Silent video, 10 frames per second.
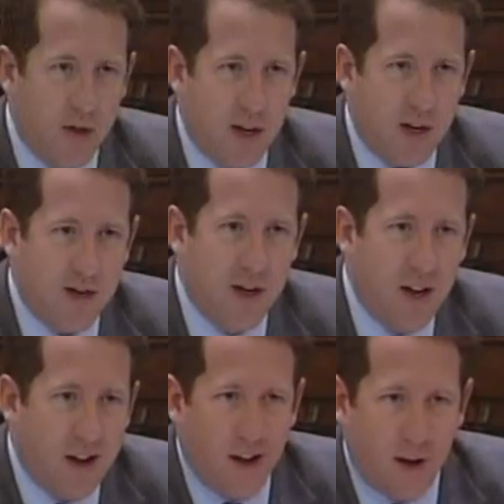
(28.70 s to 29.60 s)
that
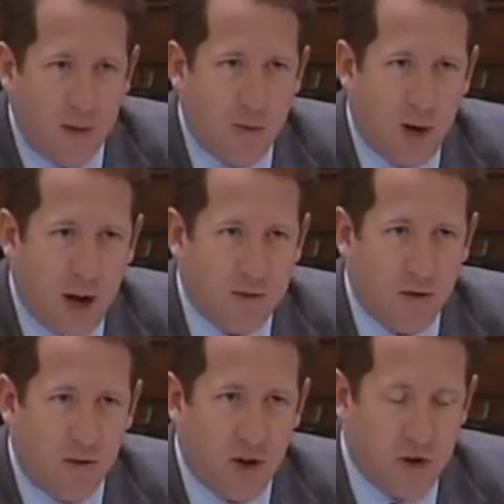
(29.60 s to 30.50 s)
uh, perhaps
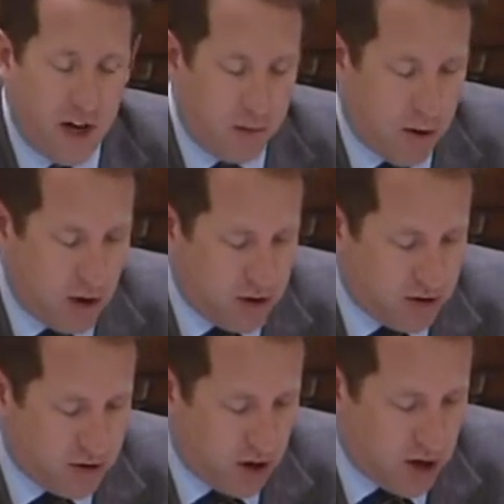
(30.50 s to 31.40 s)
some of our trading
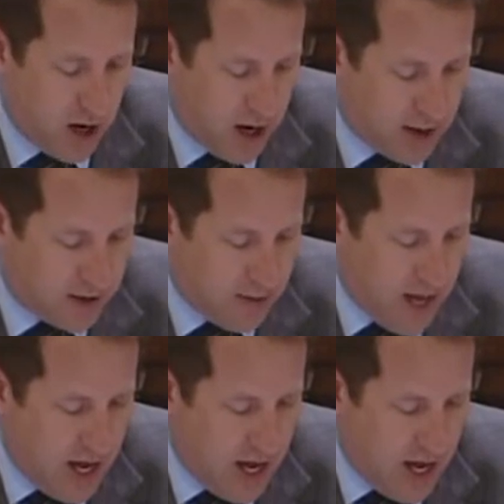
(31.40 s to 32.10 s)
partners are not.